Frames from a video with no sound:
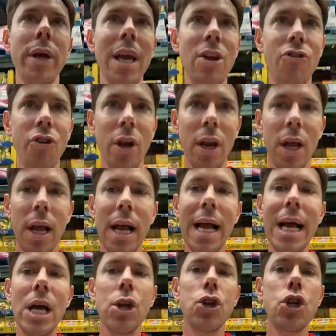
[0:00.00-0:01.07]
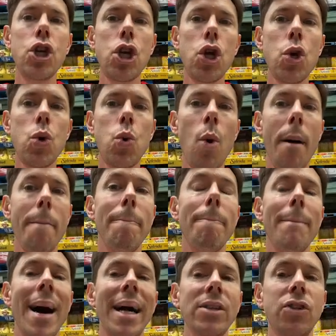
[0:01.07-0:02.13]
Kitchen. Two
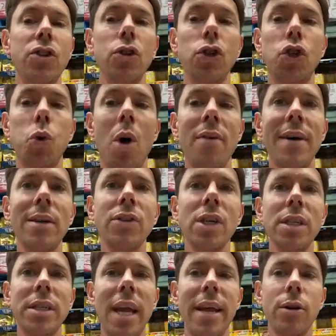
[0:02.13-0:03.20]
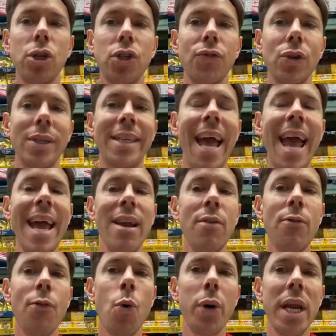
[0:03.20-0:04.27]
monster twelve ounce containers for ten
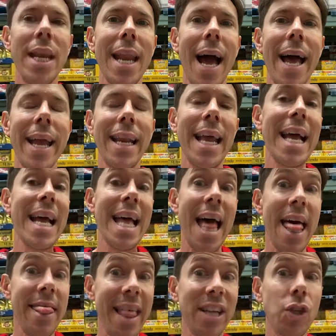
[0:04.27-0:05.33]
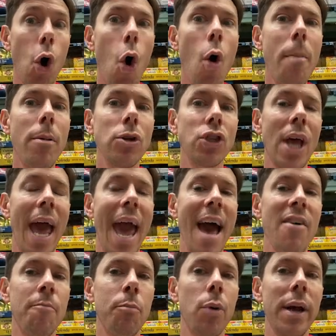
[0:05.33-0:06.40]
forty-nine. That's almost
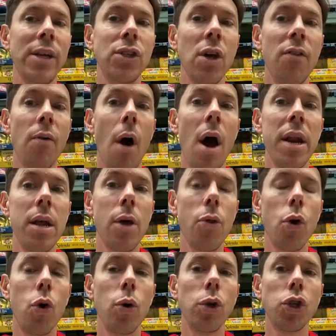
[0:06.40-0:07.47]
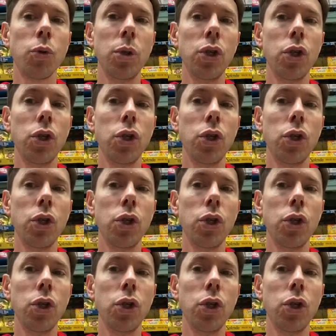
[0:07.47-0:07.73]
half price of any other grocery